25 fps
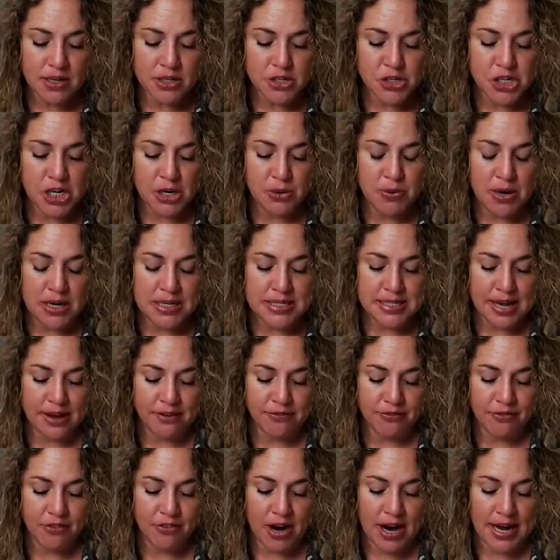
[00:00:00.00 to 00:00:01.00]
she was a
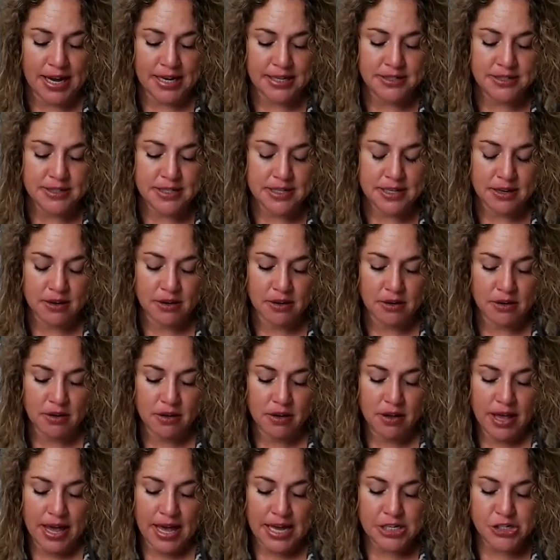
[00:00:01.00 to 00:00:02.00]
friend,
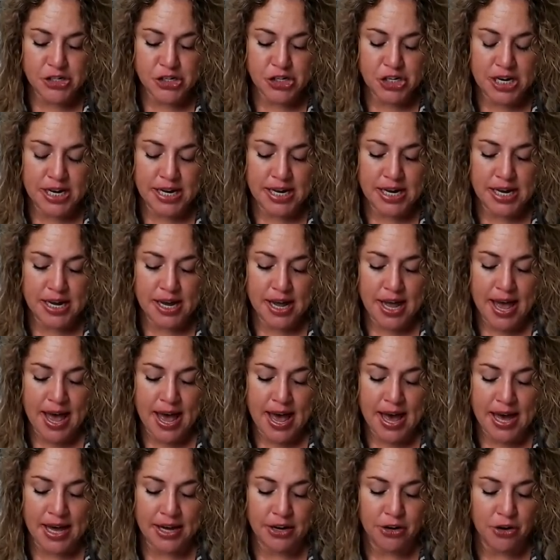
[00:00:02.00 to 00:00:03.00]
and she
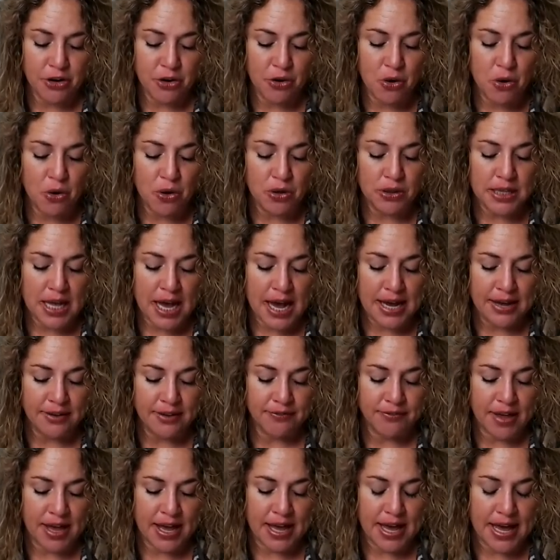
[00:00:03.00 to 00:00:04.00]
had her whole
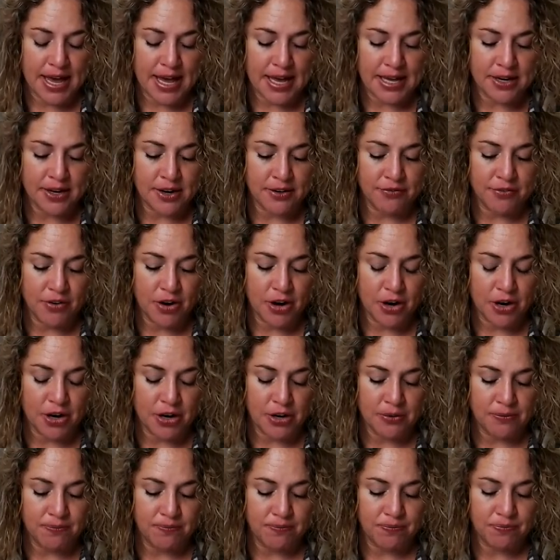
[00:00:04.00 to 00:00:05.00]
life ahead of
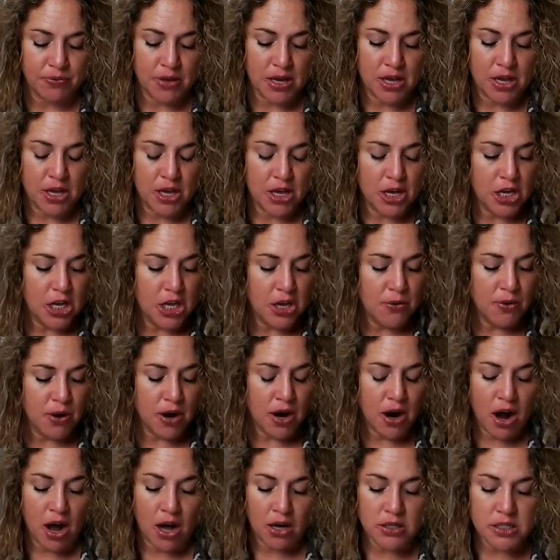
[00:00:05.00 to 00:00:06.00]
her you
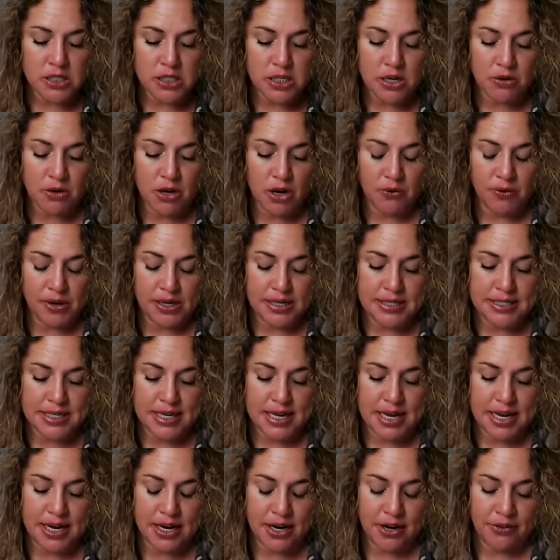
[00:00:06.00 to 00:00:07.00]
are also going to
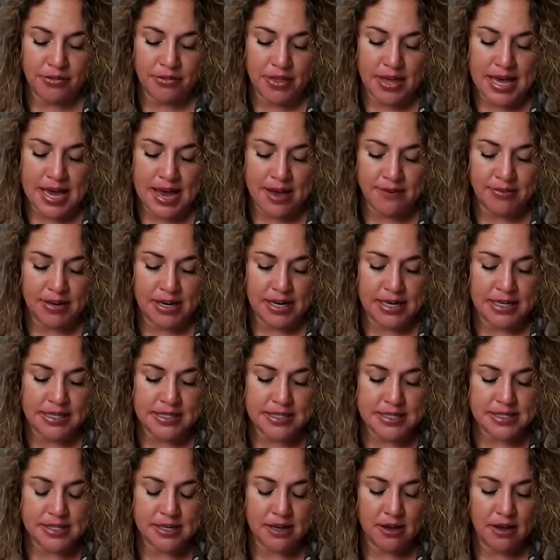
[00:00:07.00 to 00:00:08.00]
hear the
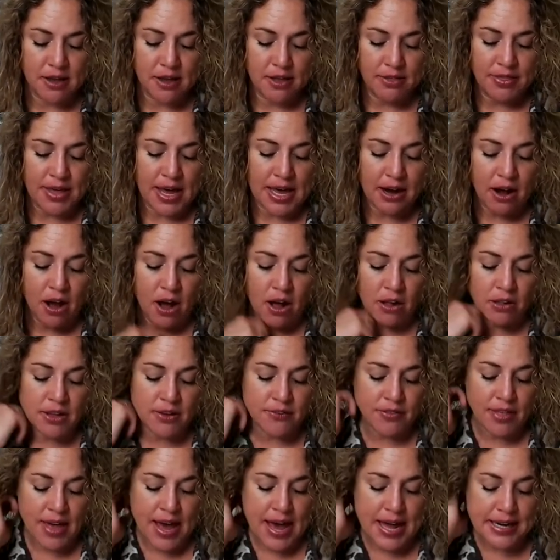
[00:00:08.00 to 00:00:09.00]
evidence that all
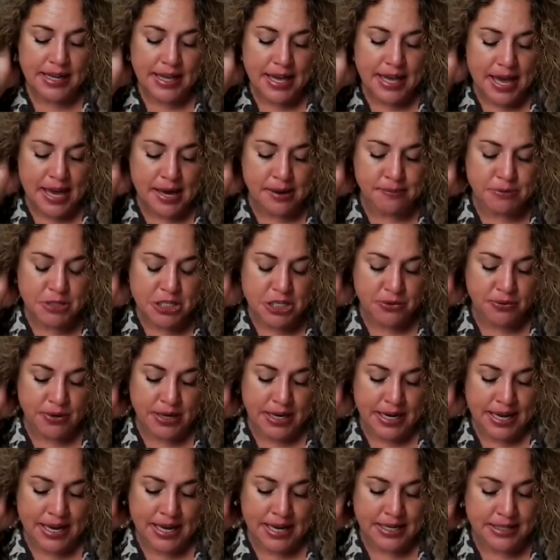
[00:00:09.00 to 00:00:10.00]
of that came to
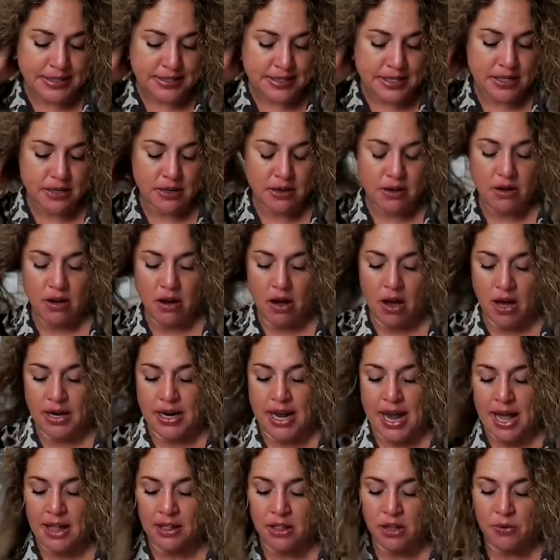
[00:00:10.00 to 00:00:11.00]
an end on
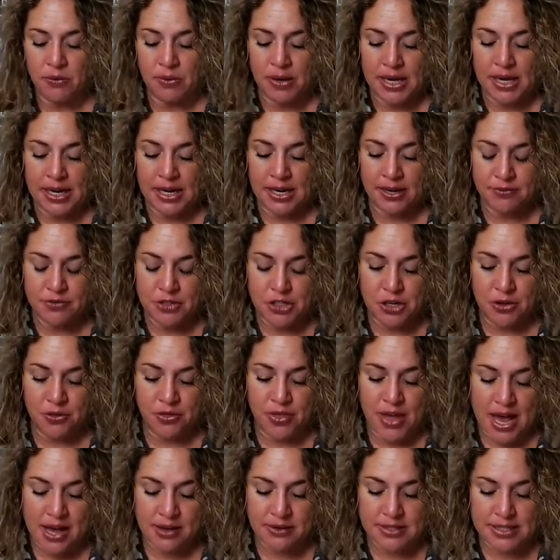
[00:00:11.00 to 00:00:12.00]
Halloween of
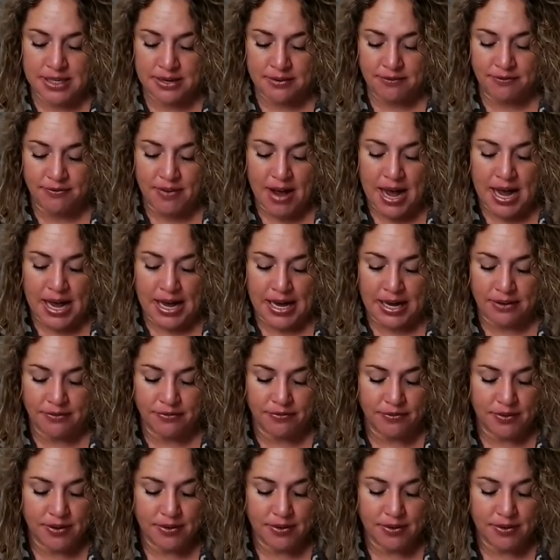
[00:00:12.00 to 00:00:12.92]
2005.